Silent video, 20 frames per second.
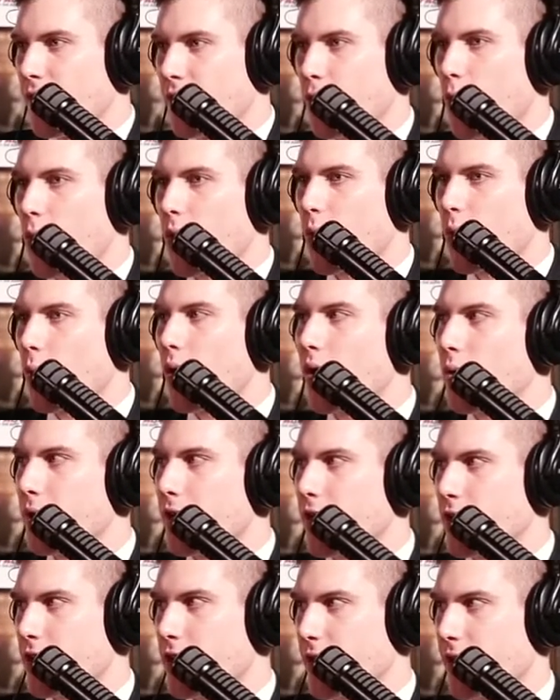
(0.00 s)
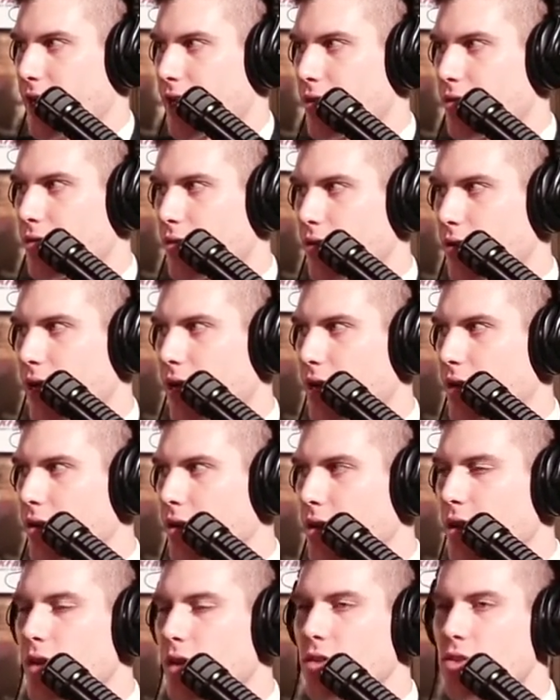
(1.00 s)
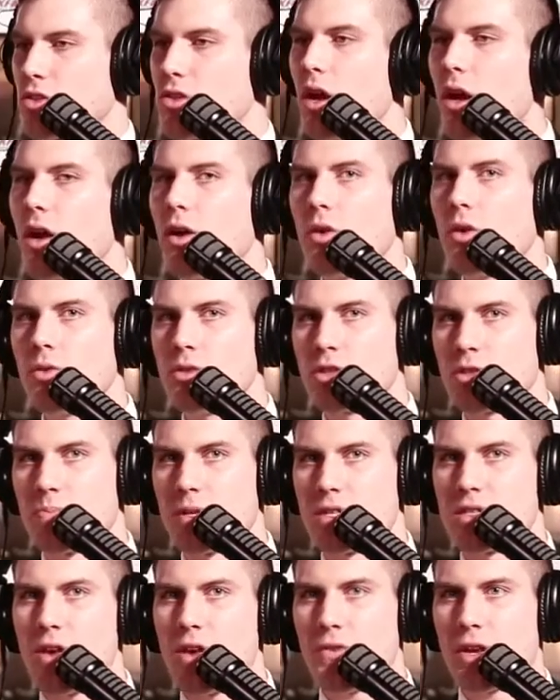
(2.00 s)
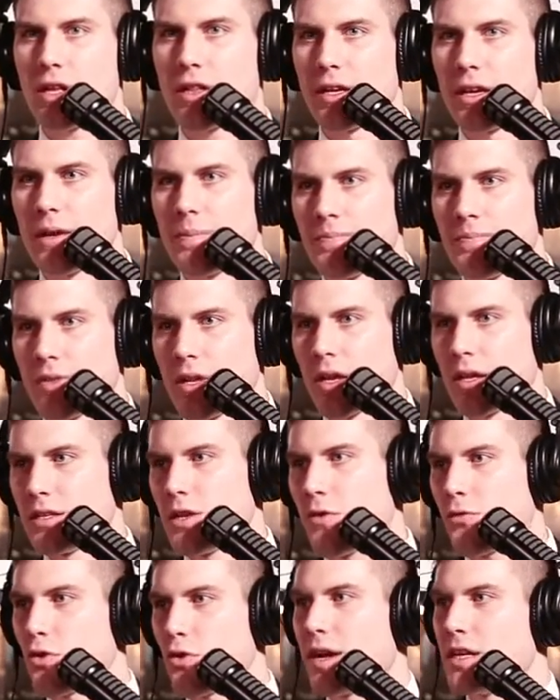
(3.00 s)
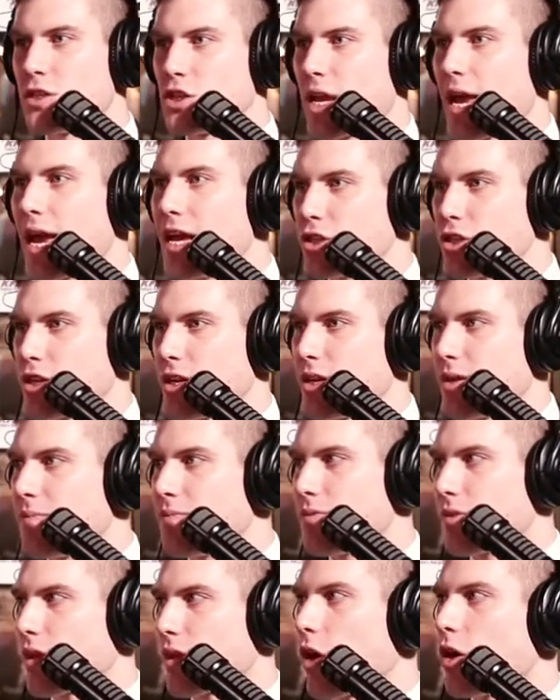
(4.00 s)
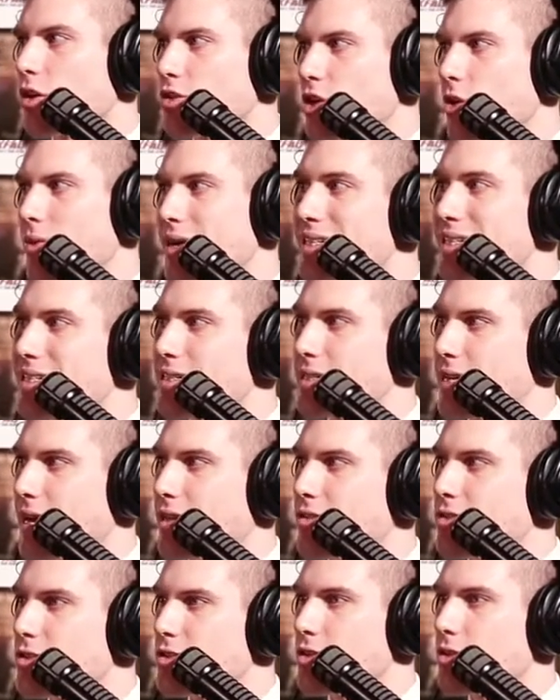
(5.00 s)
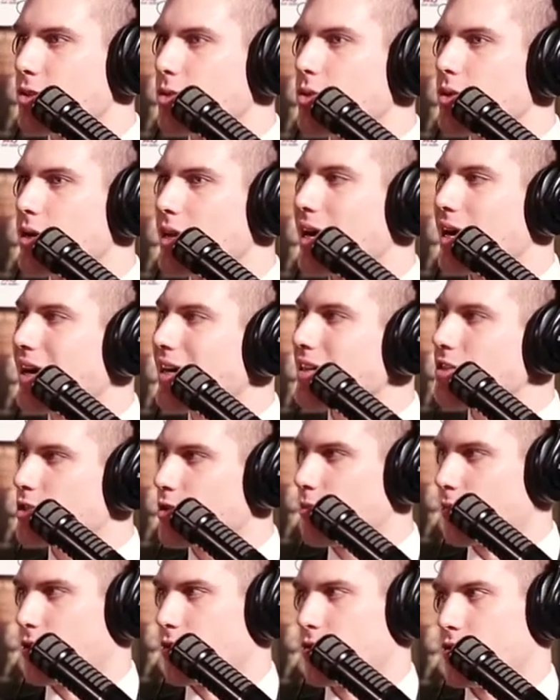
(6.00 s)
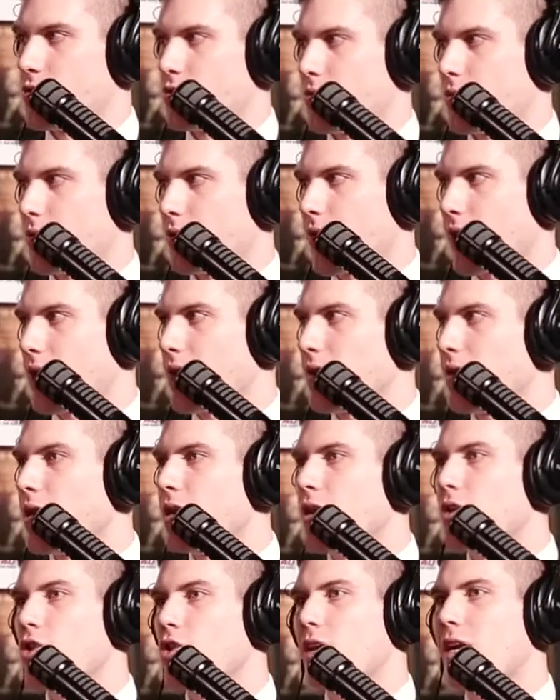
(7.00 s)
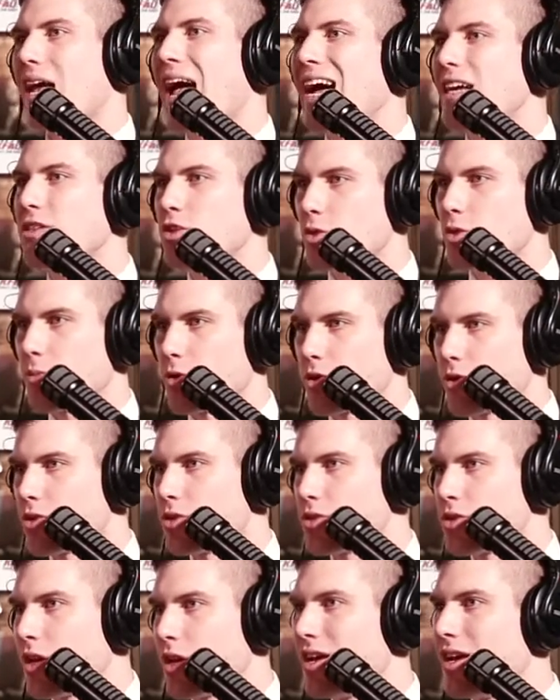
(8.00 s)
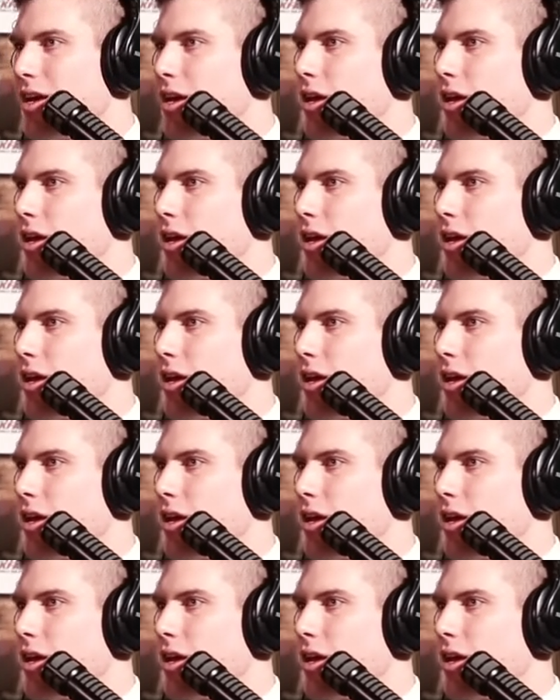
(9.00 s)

for what we are doing. Okay? So, specifically, differentiation also extends to customers. Okay? Your customers